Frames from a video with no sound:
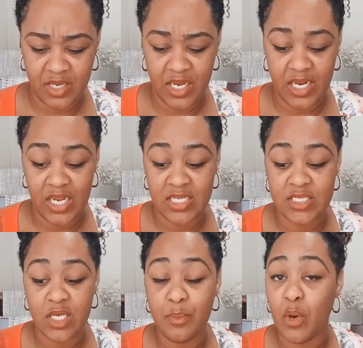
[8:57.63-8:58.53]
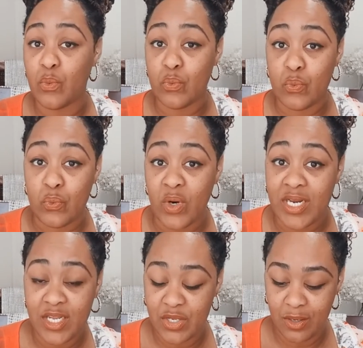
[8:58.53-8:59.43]
It ends up
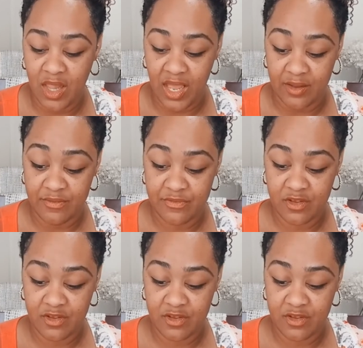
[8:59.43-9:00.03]
running your life.